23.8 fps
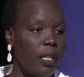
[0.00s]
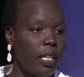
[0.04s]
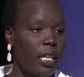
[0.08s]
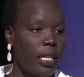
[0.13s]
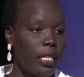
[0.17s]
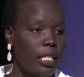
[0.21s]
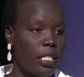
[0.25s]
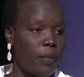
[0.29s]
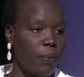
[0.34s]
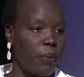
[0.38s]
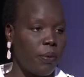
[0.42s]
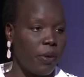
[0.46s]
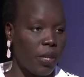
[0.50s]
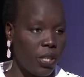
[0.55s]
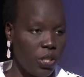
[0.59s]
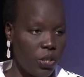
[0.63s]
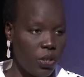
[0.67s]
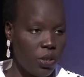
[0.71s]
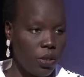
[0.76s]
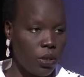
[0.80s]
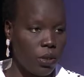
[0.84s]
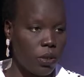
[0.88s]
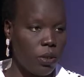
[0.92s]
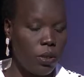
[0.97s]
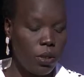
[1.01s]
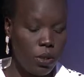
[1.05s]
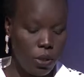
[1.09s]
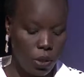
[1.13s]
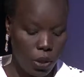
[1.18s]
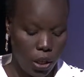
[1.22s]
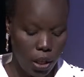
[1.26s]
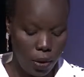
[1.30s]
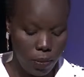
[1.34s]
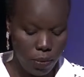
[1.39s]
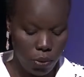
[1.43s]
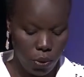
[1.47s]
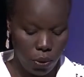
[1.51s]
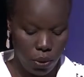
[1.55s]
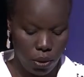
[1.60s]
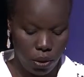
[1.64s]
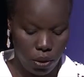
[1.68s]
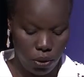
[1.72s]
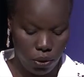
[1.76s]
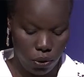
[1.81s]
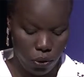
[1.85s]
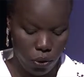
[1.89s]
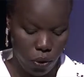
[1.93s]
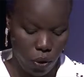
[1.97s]
and inspiration to keep doing
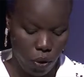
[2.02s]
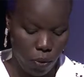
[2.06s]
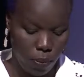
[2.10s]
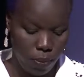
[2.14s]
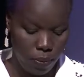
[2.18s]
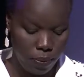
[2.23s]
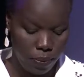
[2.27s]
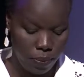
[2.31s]
this job.